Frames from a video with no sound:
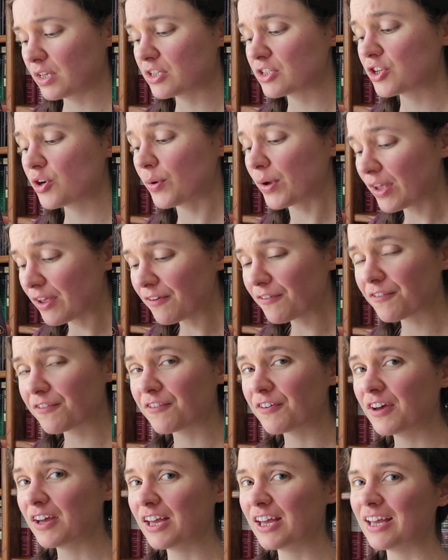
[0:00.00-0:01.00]
so
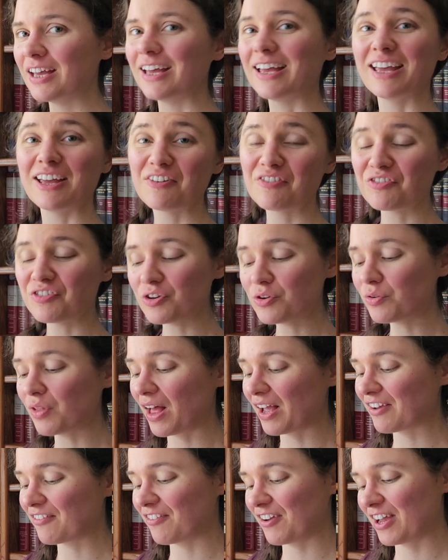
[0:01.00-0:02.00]
if if you
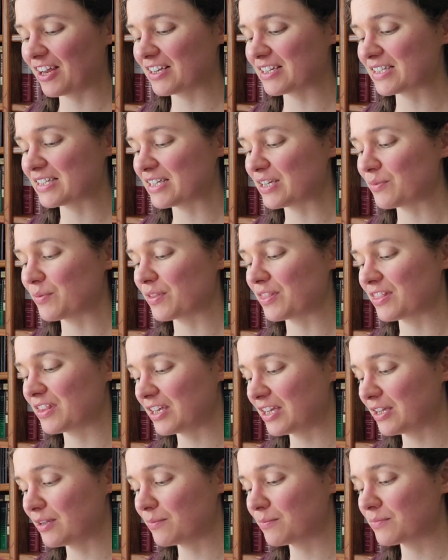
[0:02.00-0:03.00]
like fantasy with
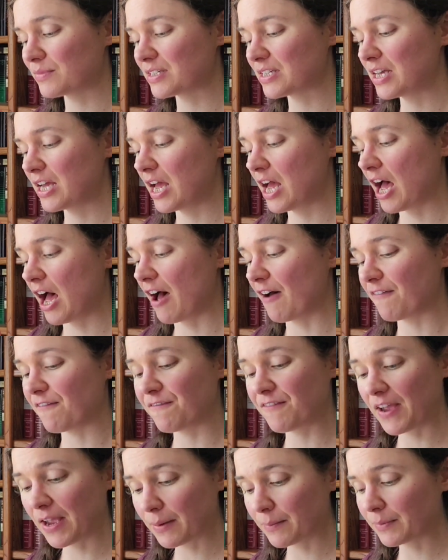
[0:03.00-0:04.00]
themes of
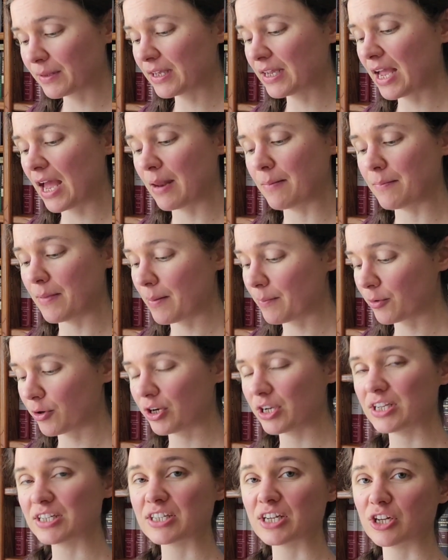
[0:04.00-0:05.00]
family and
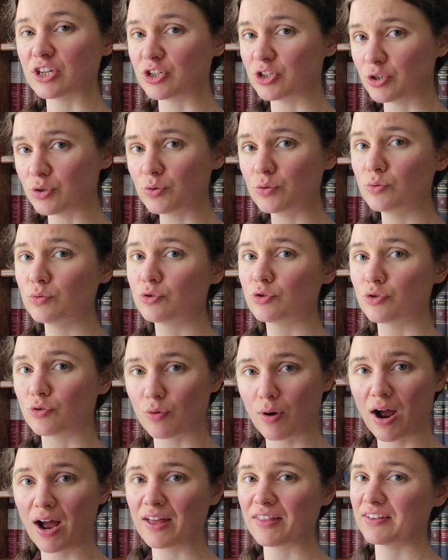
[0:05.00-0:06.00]
memories, do
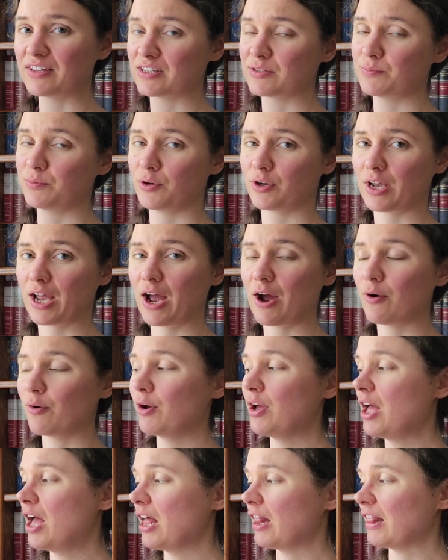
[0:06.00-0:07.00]
try this book
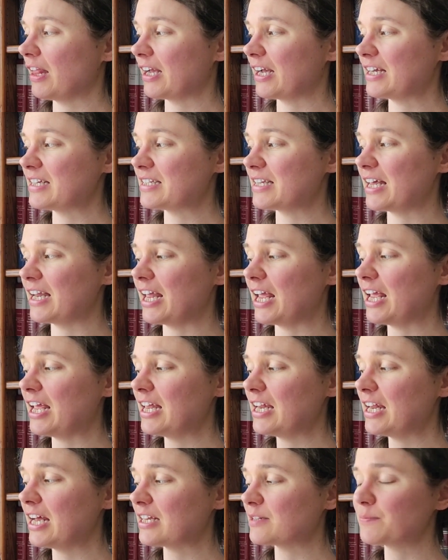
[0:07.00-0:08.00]
out like I said,
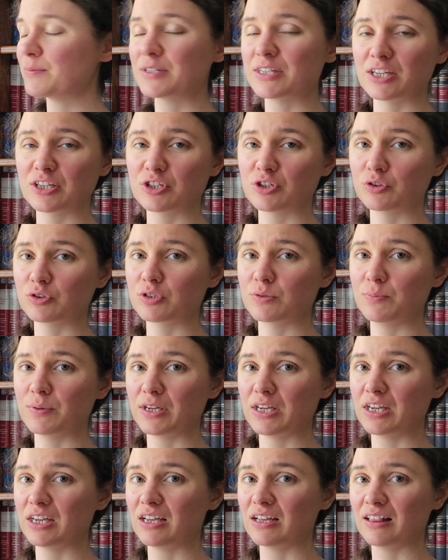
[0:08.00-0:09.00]
it has potential to
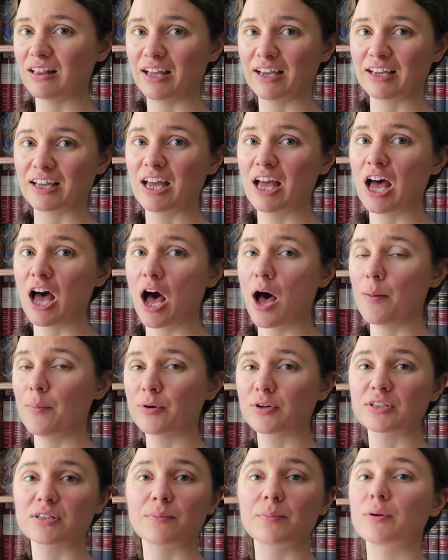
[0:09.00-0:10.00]
be like a
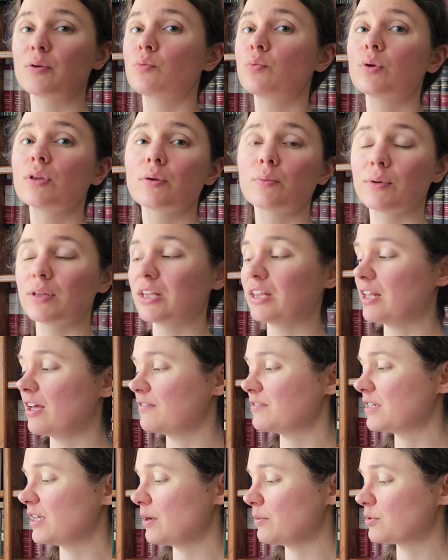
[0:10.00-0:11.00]
book somebody really, really
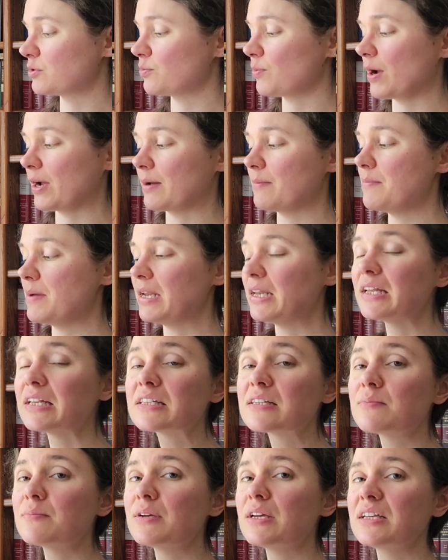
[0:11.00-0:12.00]
loves. It was
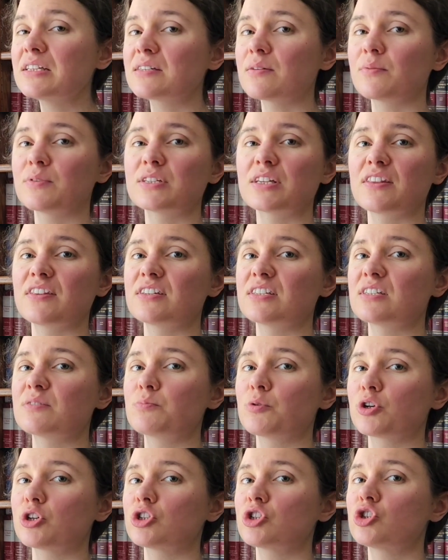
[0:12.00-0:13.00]
recommended to me. Someone said this
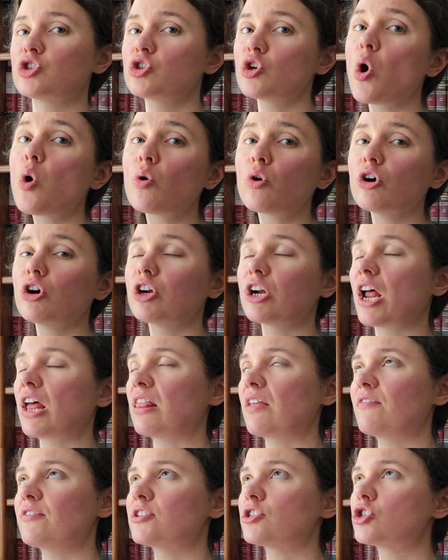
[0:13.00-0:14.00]
book is so good. I
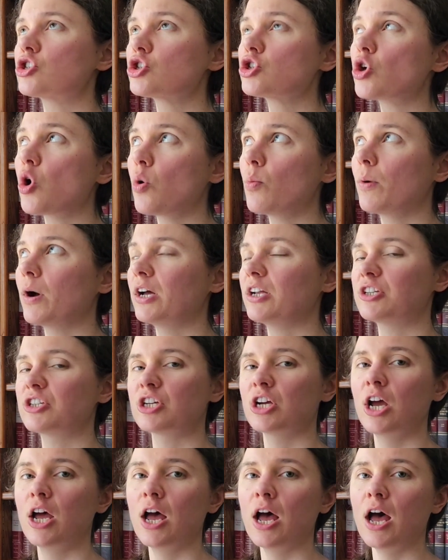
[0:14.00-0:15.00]
love it so much.